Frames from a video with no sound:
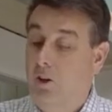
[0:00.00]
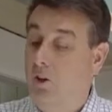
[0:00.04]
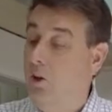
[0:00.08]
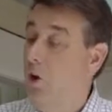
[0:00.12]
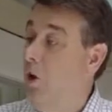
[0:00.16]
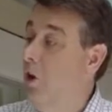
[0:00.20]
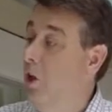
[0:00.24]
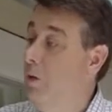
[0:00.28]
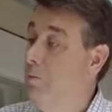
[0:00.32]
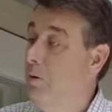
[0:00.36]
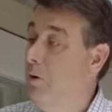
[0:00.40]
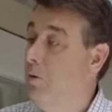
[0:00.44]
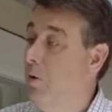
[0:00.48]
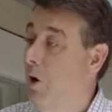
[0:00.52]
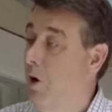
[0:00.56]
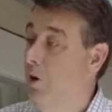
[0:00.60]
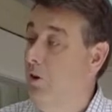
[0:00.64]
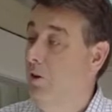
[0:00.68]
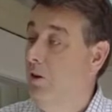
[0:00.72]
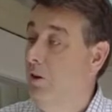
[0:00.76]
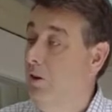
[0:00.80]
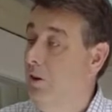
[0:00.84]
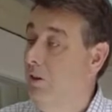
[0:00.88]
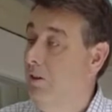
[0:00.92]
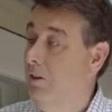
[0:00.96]
None of them are
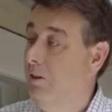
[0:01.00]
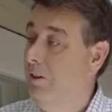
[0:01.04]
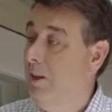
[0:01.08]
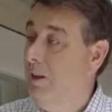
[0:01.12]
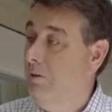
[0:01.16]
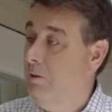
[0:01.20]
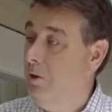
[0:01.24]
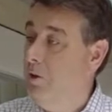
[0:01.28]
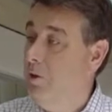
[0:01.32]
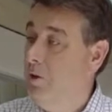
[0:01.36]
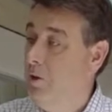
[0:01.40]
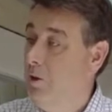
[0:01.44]
wrong that I've just